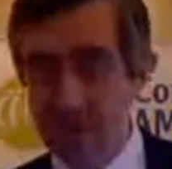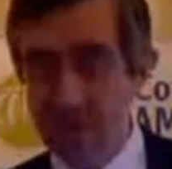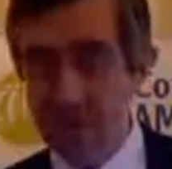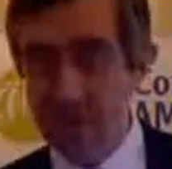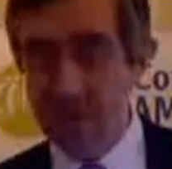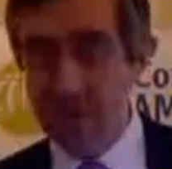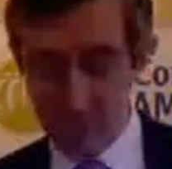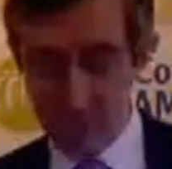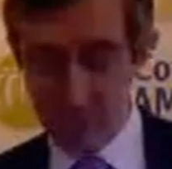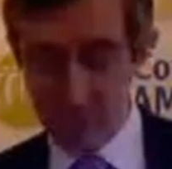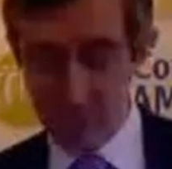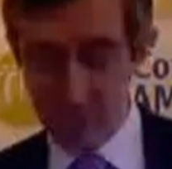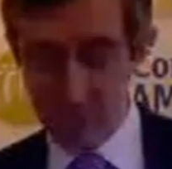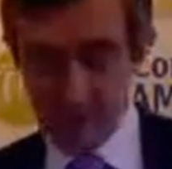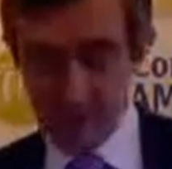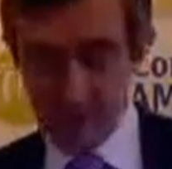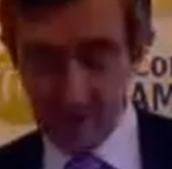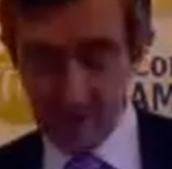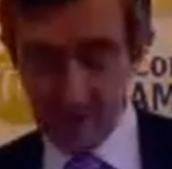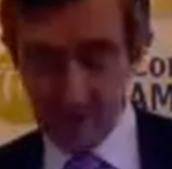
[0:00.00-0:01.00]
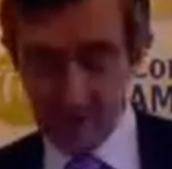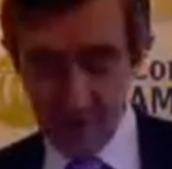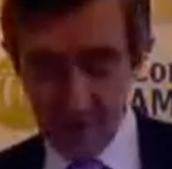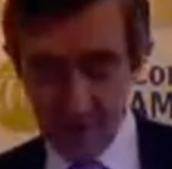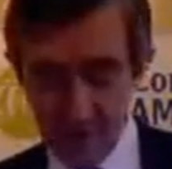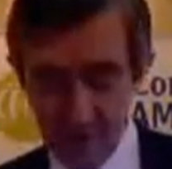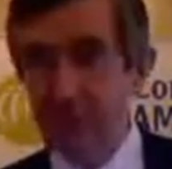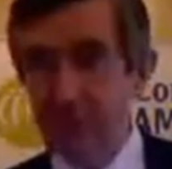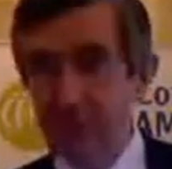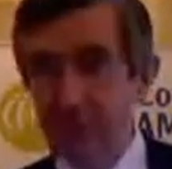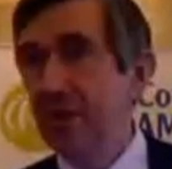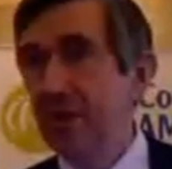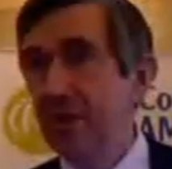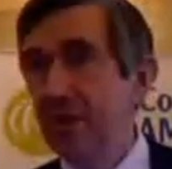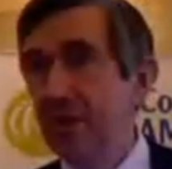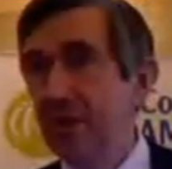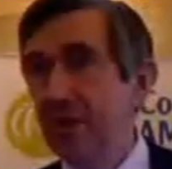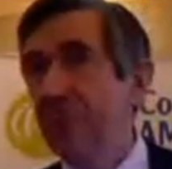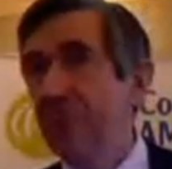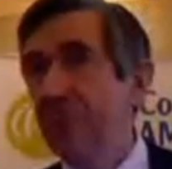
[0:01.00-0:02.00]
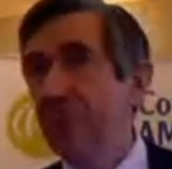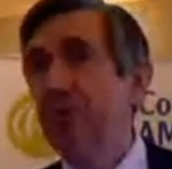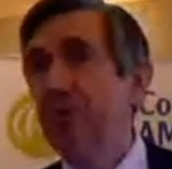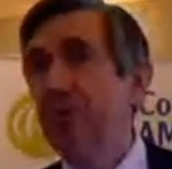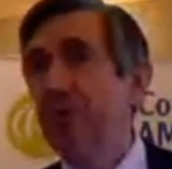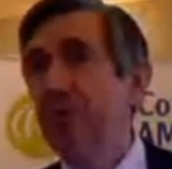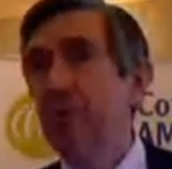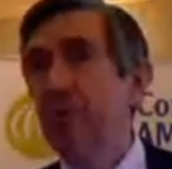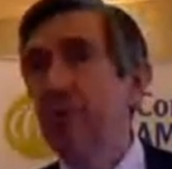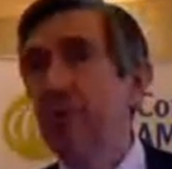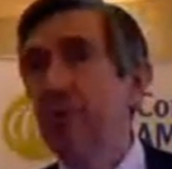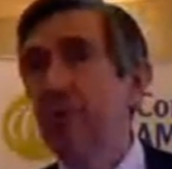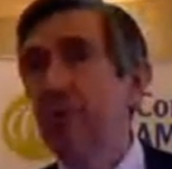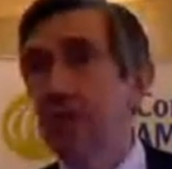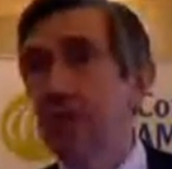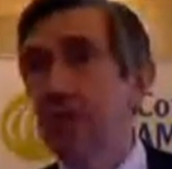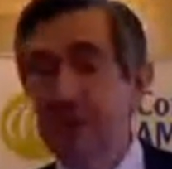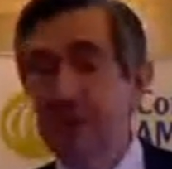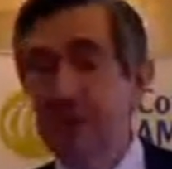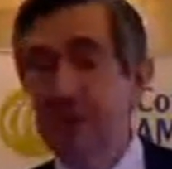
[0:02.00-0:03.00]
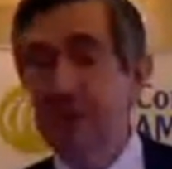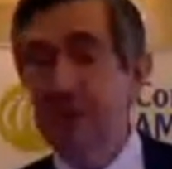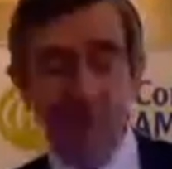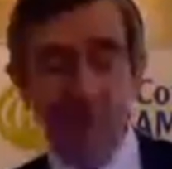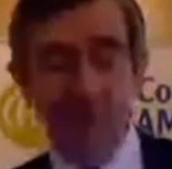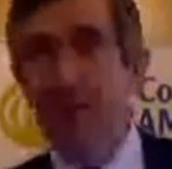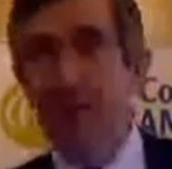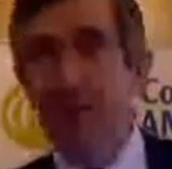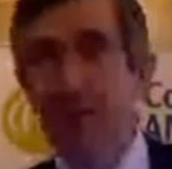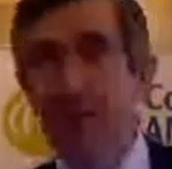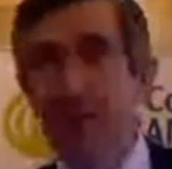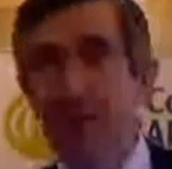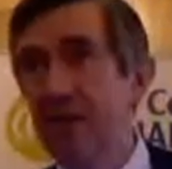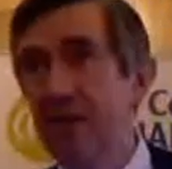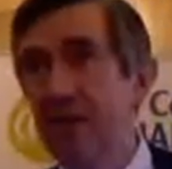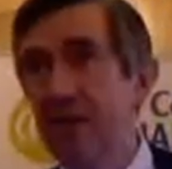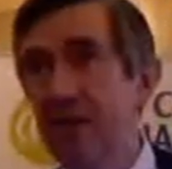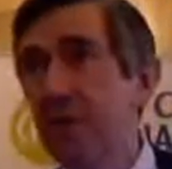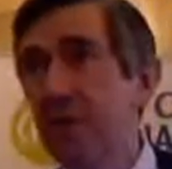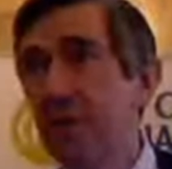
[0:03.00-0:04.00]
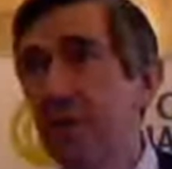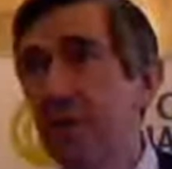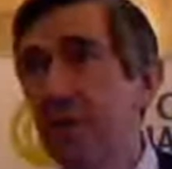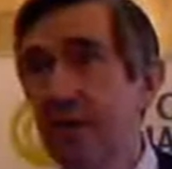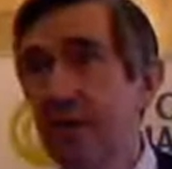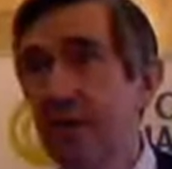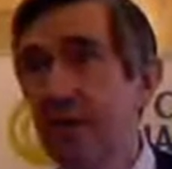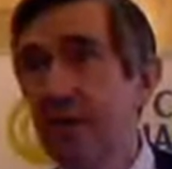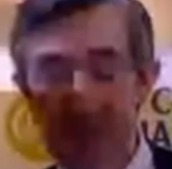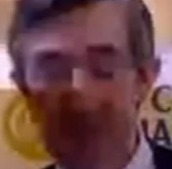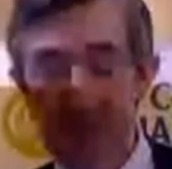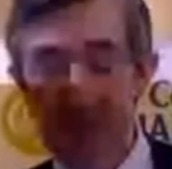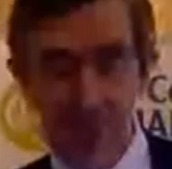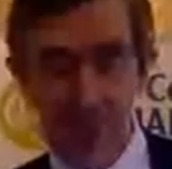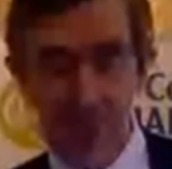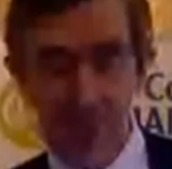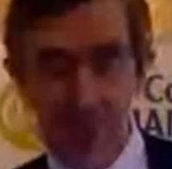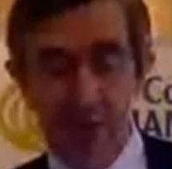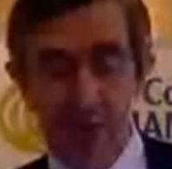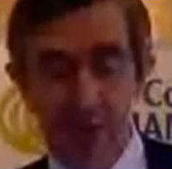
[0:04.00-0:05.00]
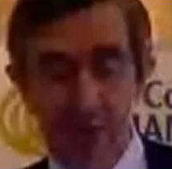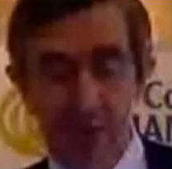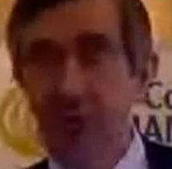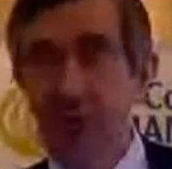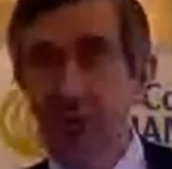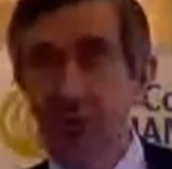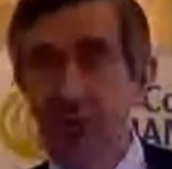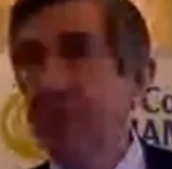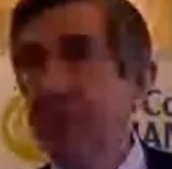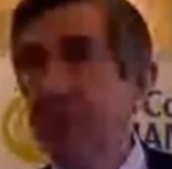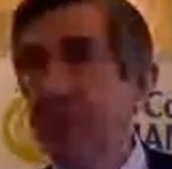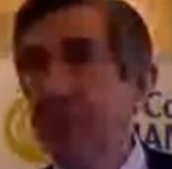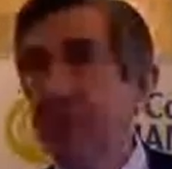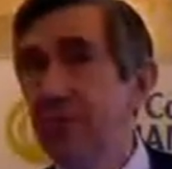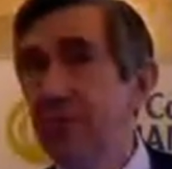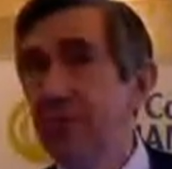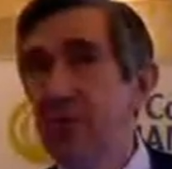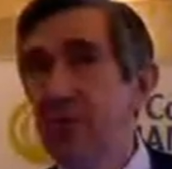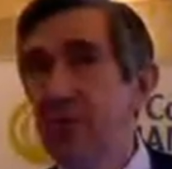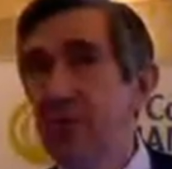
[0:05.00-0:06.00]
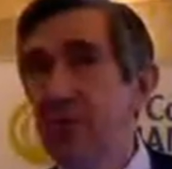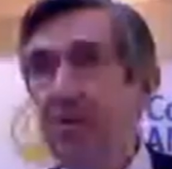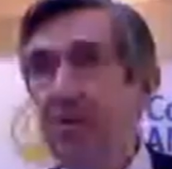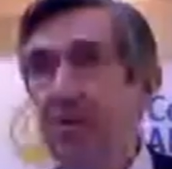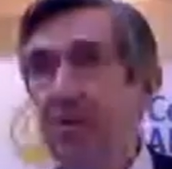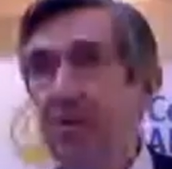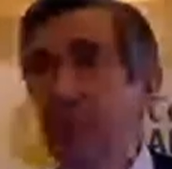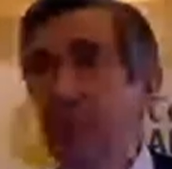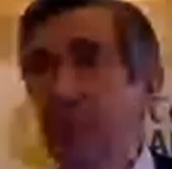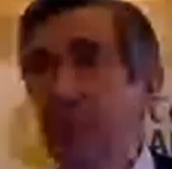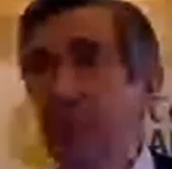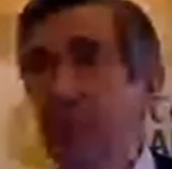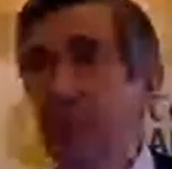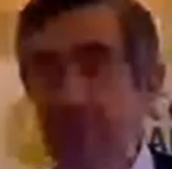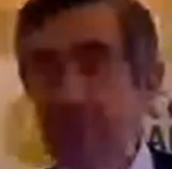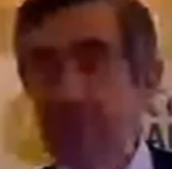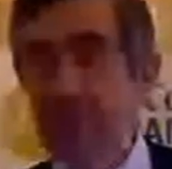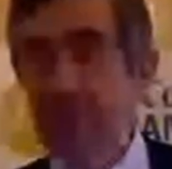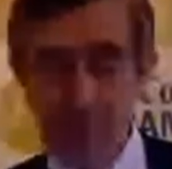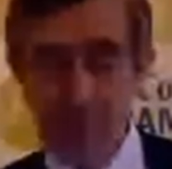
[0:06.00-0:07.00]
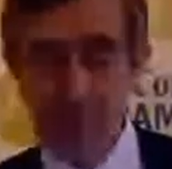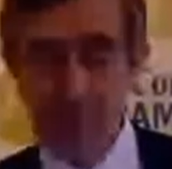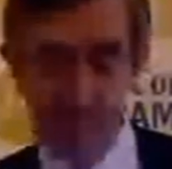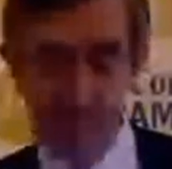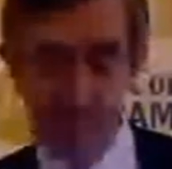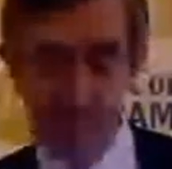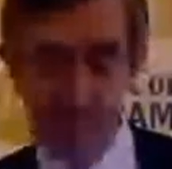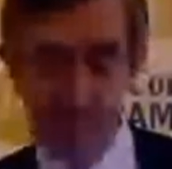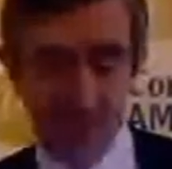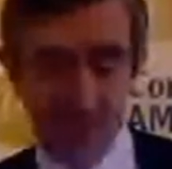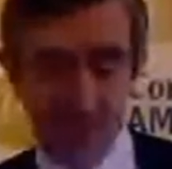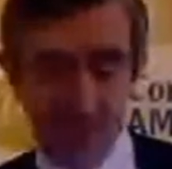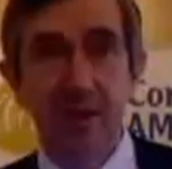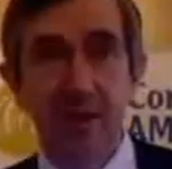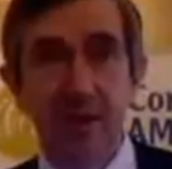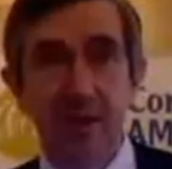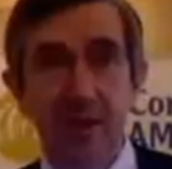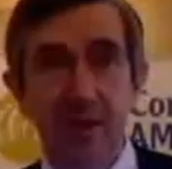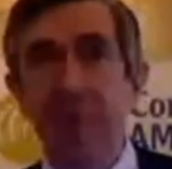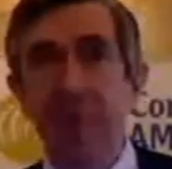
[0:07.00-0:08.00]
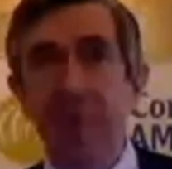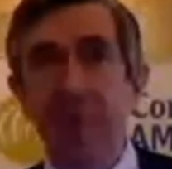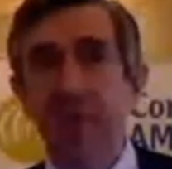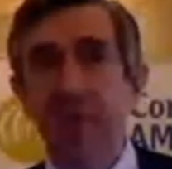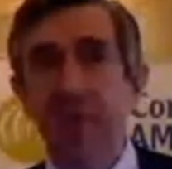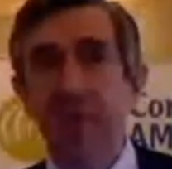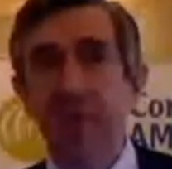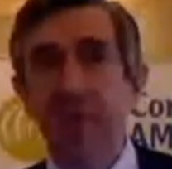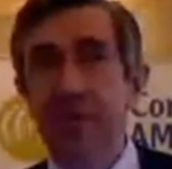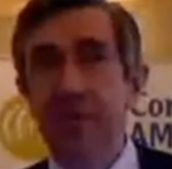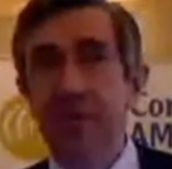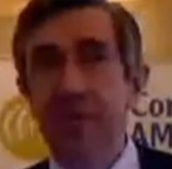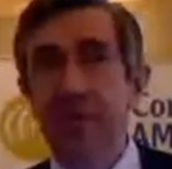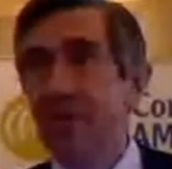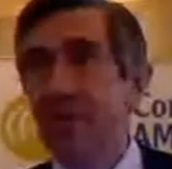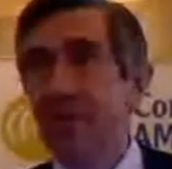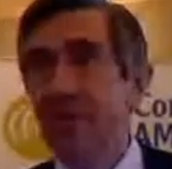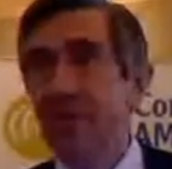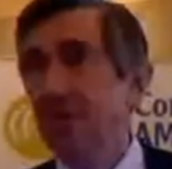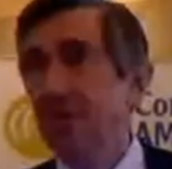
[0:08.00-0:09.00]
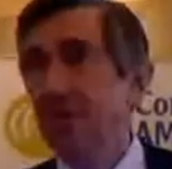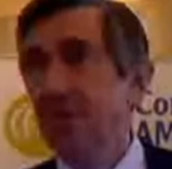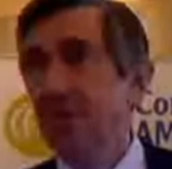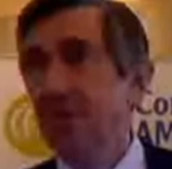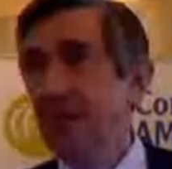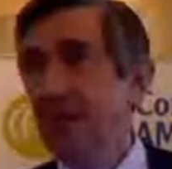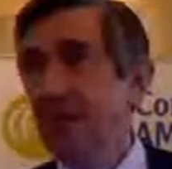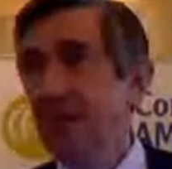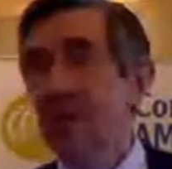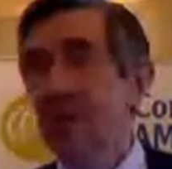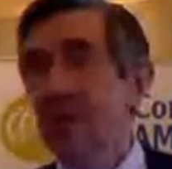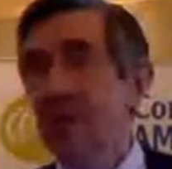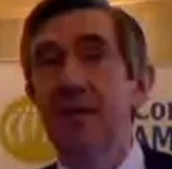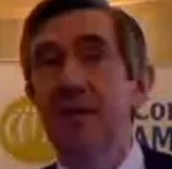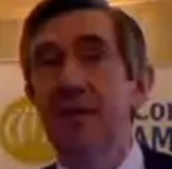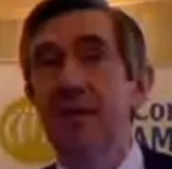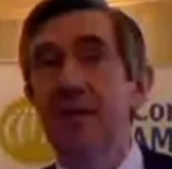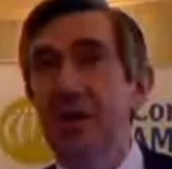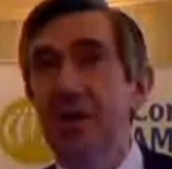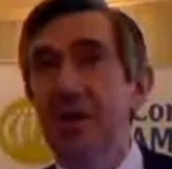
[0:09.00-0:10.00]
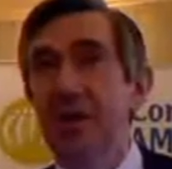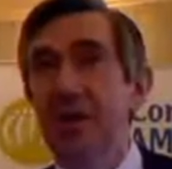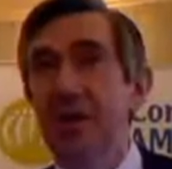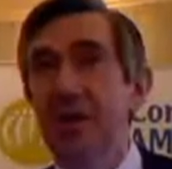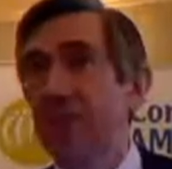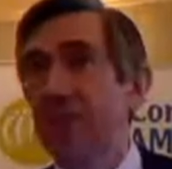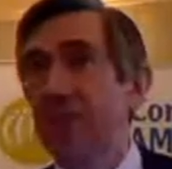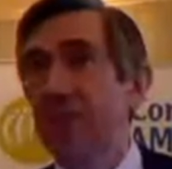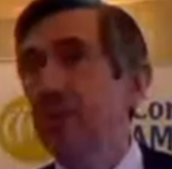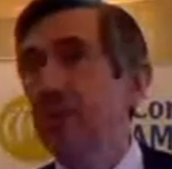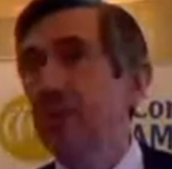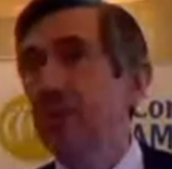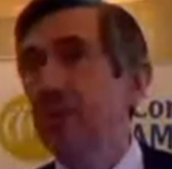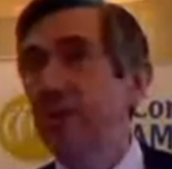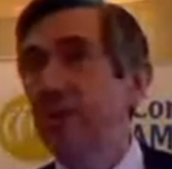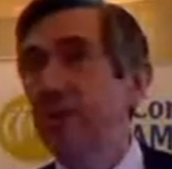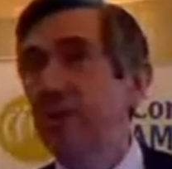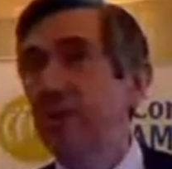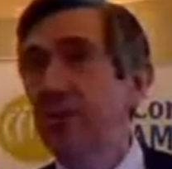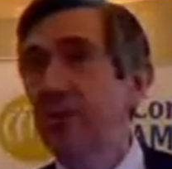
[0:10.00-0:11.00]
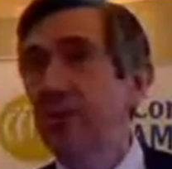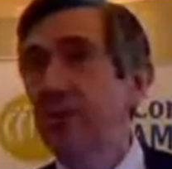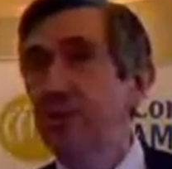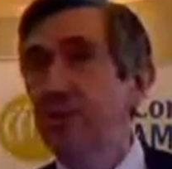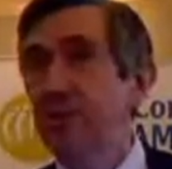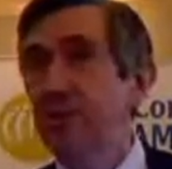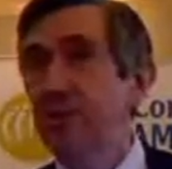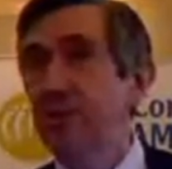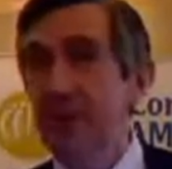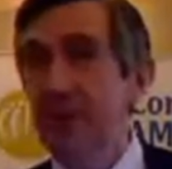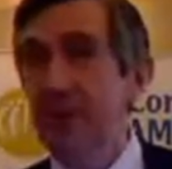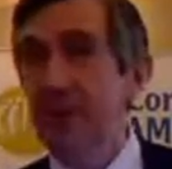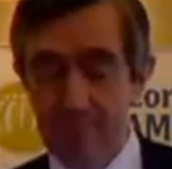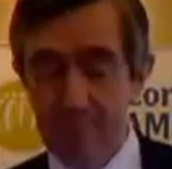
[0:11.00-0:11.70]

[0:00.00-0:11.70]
working in 383 company and franchise retail offices across the southern region headquartered in Cork. I'm delighted to see some of our key management team here in the audience today.